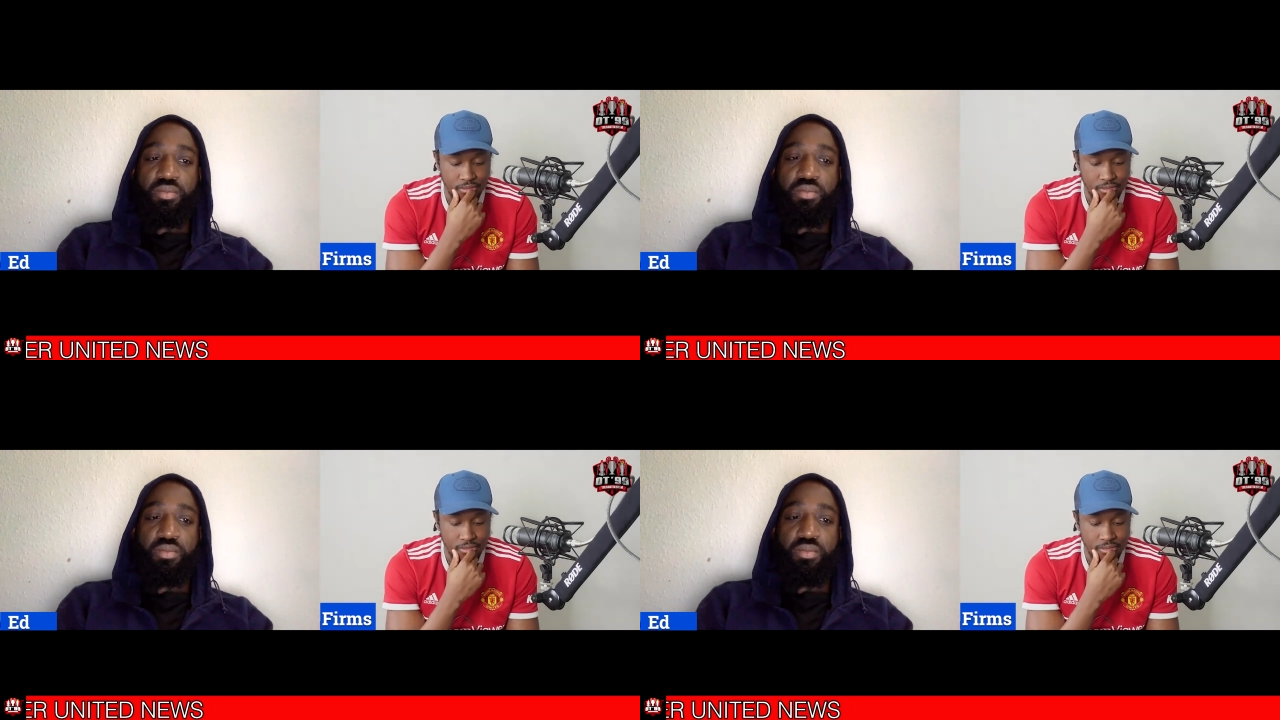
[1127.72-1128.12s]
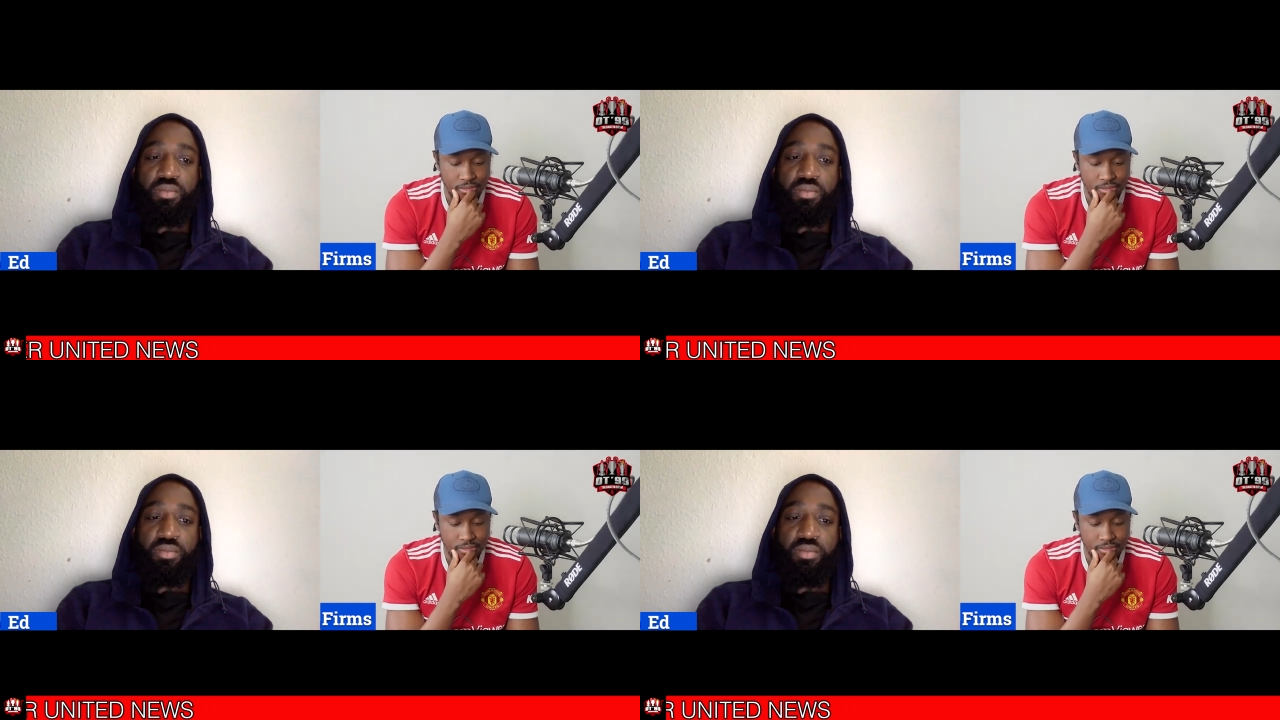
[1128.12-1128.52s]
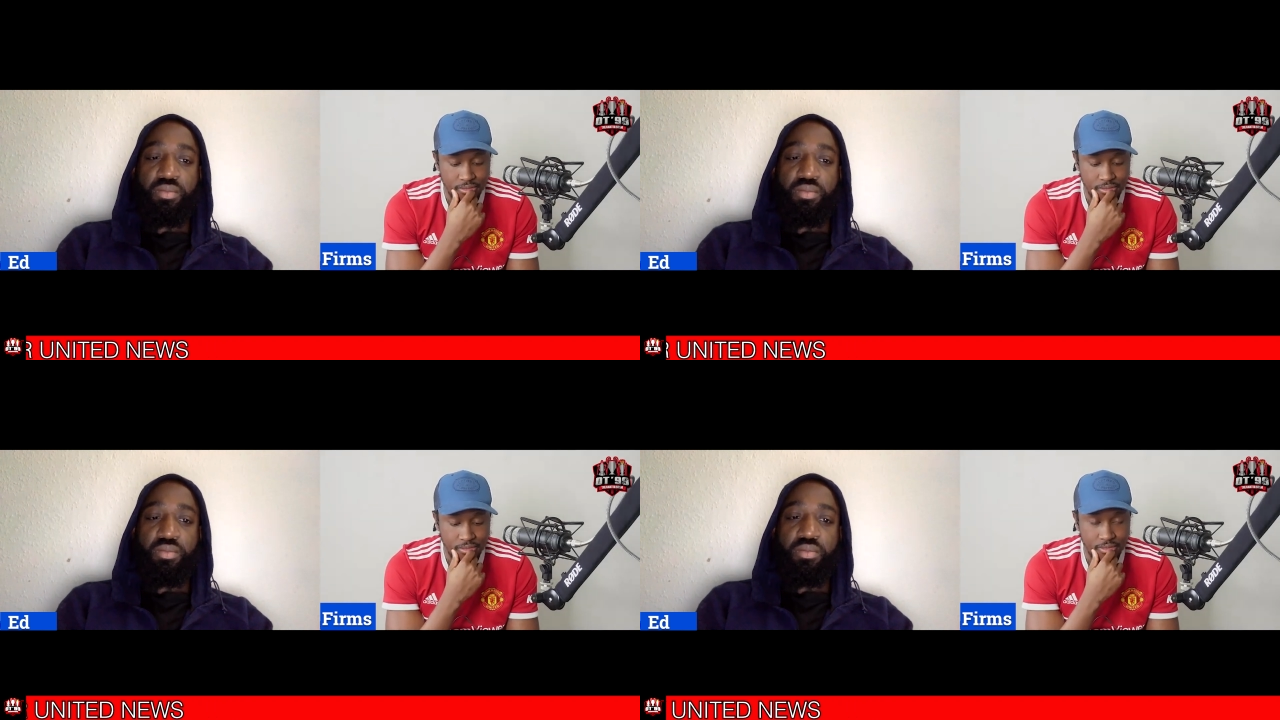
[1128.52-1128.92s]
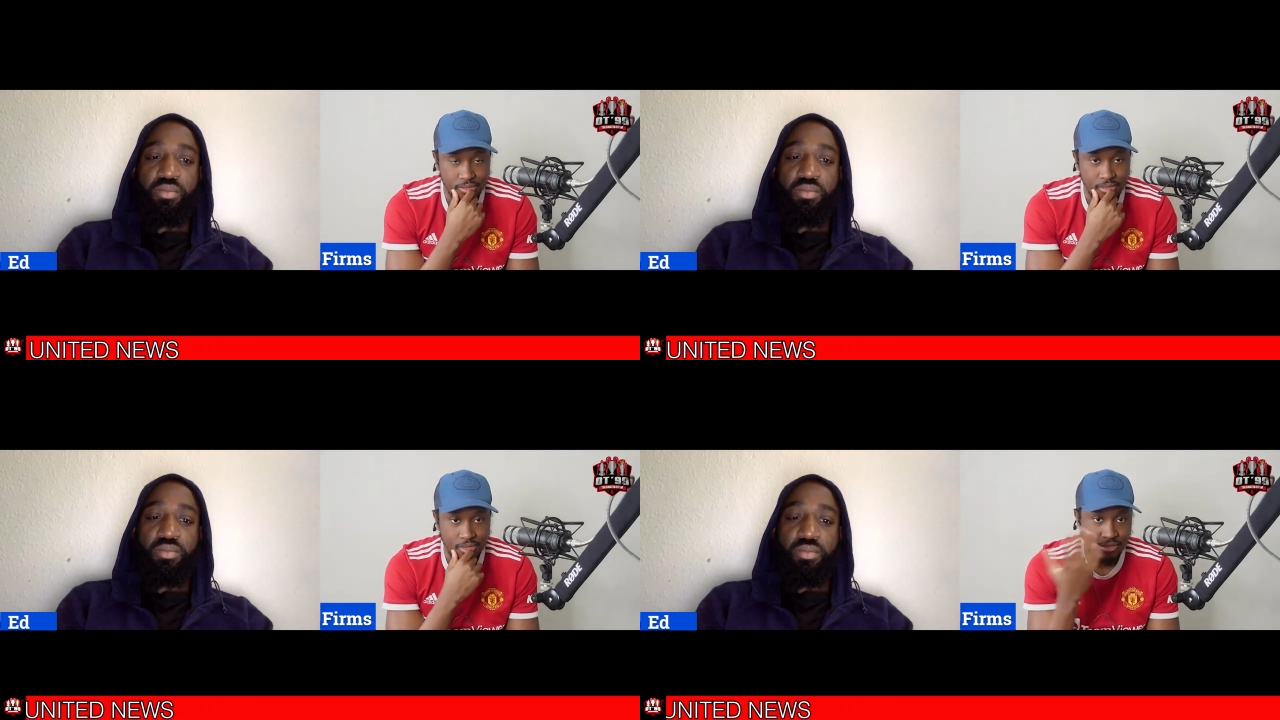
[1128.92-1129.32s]

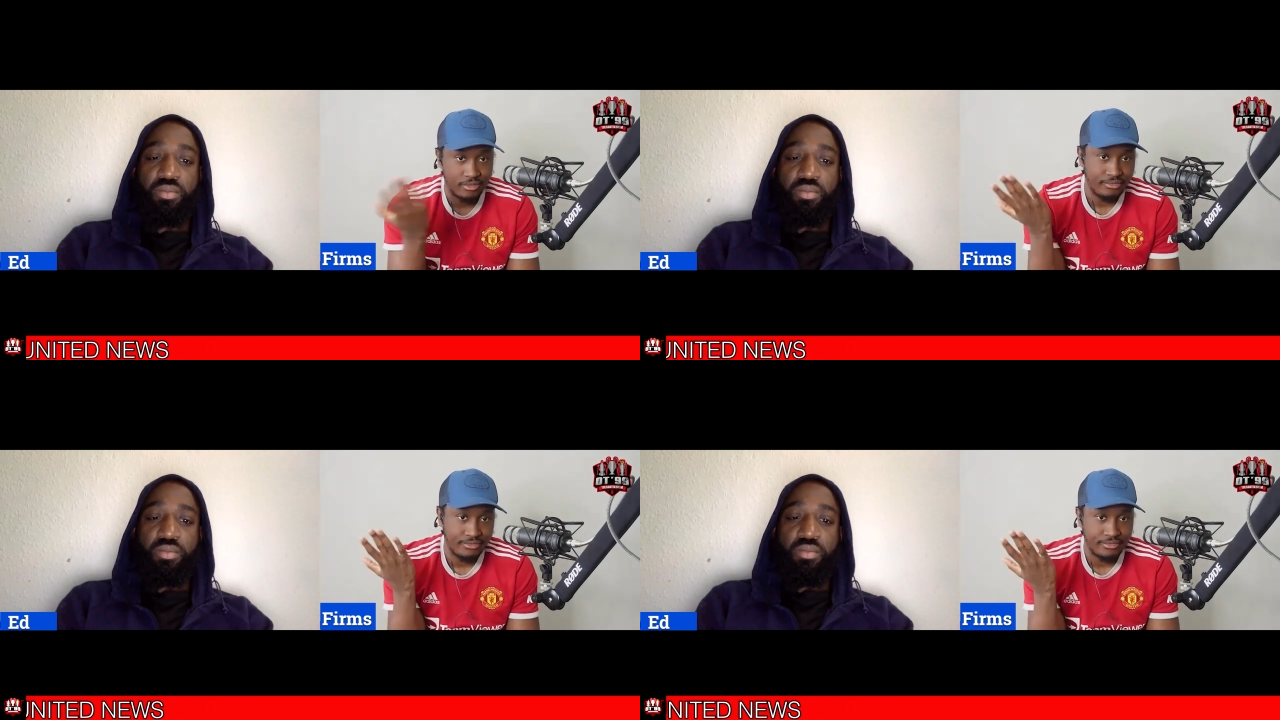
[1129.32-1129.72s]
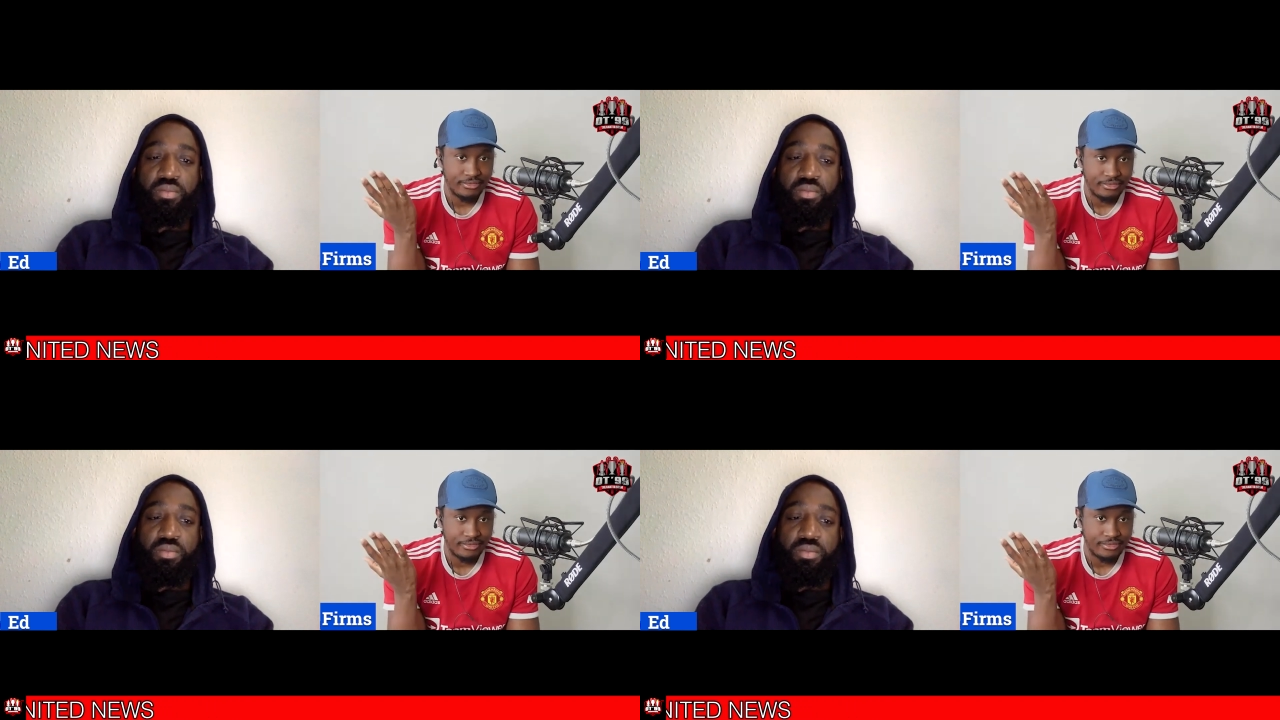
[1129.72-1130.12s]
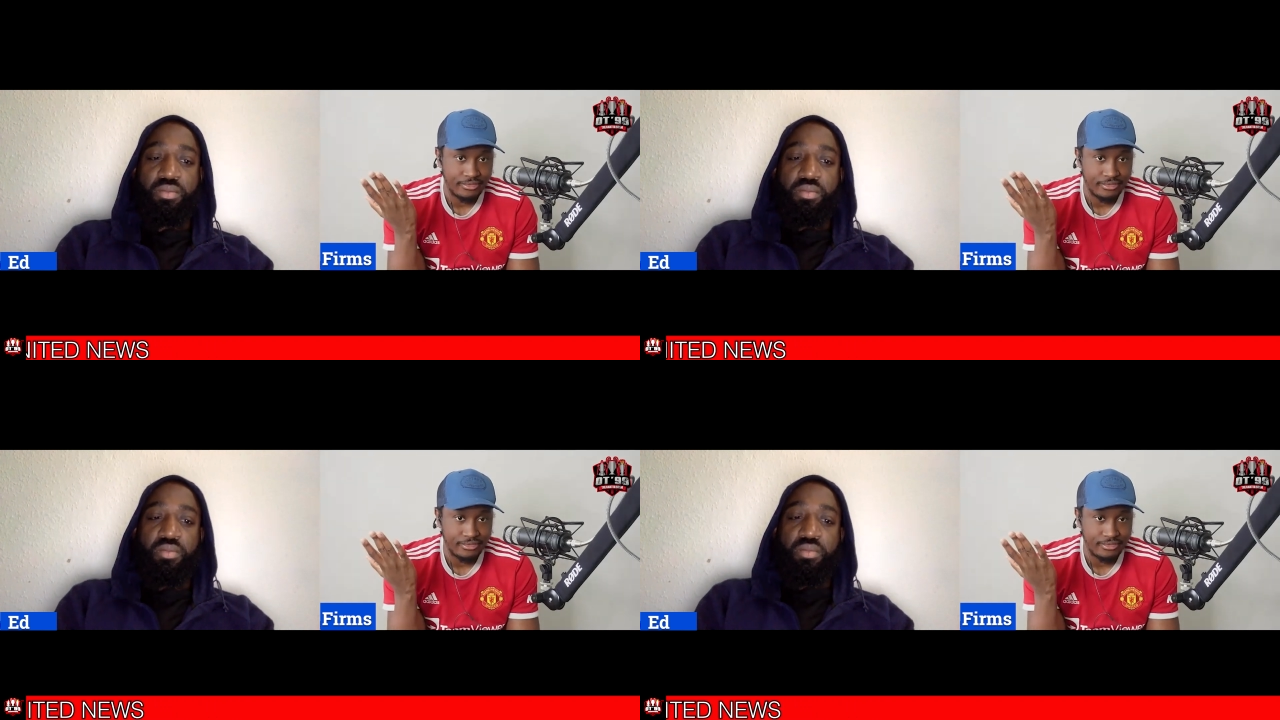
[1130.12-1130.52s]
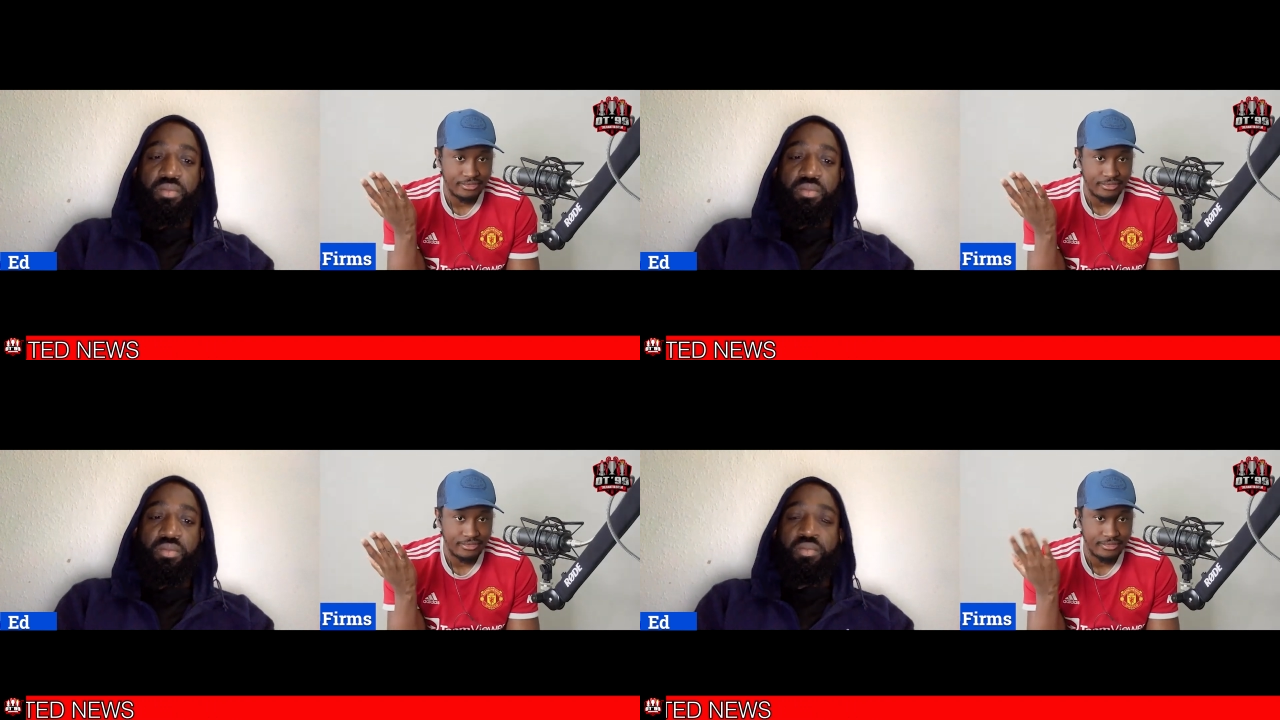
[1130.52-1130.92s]

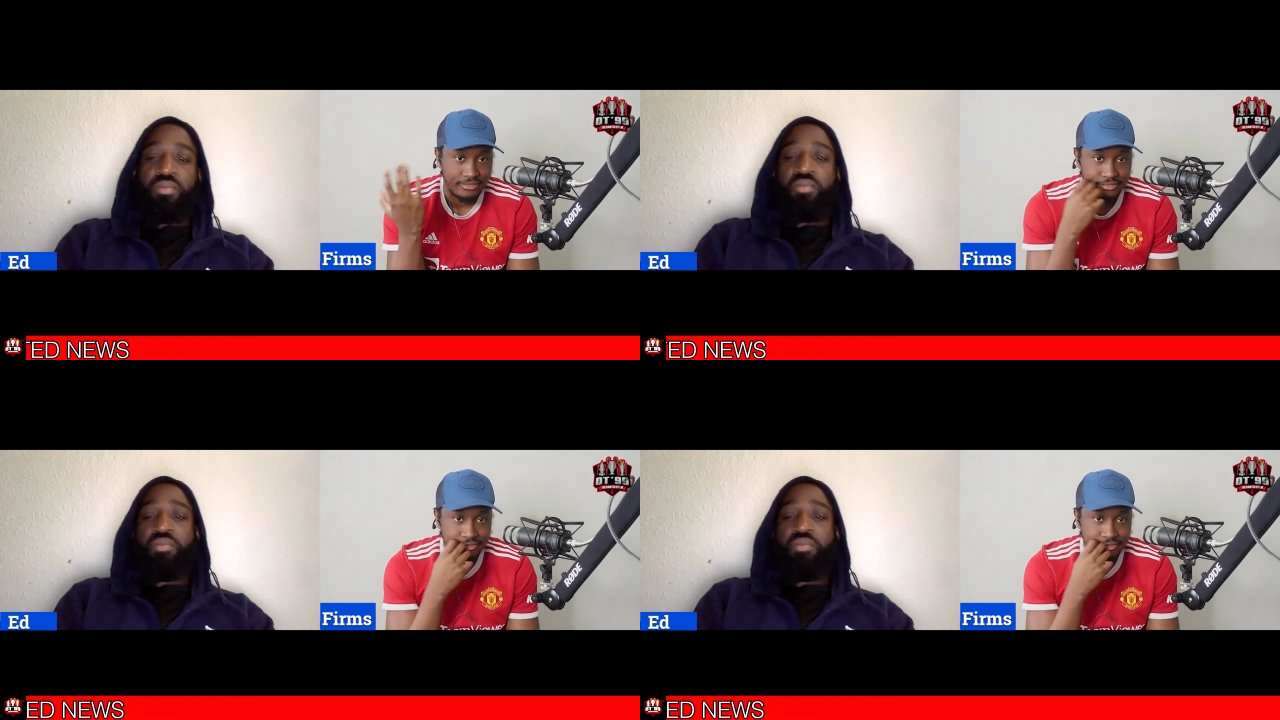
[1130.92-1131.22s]
Nothing is said.